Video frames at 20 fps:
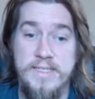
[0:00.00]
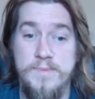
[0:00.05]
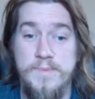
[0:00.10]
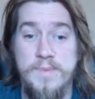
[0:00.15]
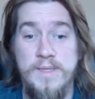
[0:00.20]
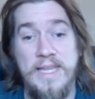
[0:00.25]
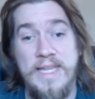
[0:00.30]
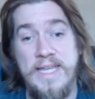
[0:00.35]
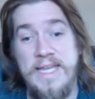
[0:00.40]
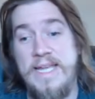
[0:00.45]
at
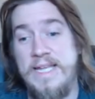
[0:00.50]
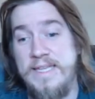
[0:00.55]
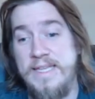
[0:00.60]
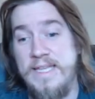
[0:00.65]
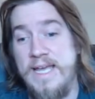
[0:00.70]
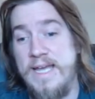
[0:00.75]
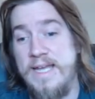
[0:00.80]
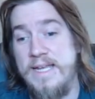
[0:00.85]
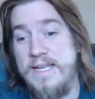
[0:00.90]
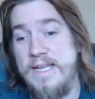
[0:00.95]
playing in
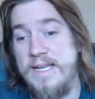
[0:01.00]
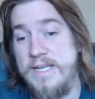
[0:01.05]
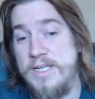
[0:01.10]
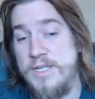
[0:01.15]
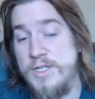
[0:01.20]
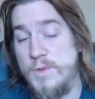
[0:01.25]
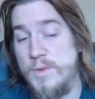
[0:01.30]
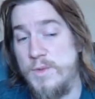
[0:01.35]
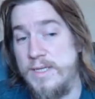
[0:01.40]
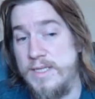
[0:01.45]
that and
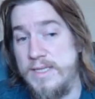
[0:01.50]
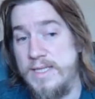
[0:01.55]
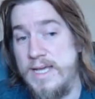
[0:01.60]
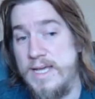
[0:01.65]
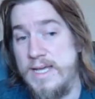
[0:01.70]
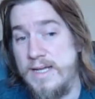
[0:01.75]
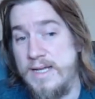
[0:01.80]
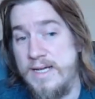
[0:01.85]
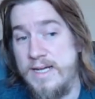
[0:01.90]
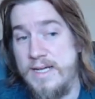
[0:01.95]
enjoying
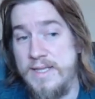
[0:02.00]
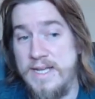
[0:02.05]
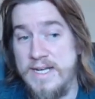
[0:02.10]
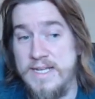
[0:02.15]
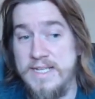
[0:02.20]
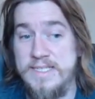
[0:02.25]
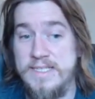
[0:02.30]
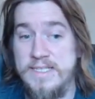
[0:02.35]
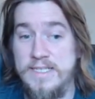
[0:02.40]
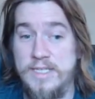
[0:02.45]
that. That
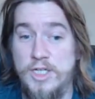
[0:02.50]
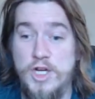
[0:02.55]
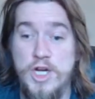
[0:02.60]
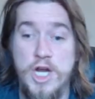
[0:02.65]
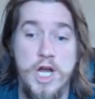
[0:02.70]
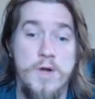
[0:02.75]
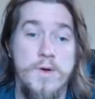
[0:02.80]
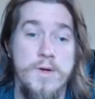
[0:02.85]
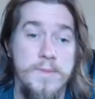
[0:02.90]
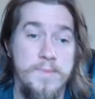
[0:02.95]
is the
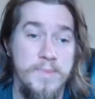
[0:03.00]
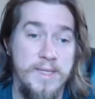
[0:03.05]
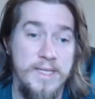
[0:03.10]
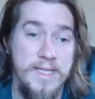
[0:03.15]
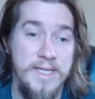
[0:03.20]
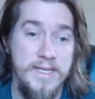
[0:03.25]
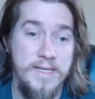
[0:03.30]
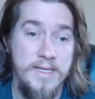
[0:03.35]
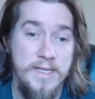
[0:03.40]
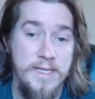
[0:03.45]
current
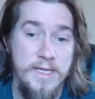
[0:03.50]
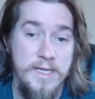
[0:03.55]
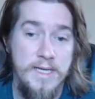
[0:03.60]
plan.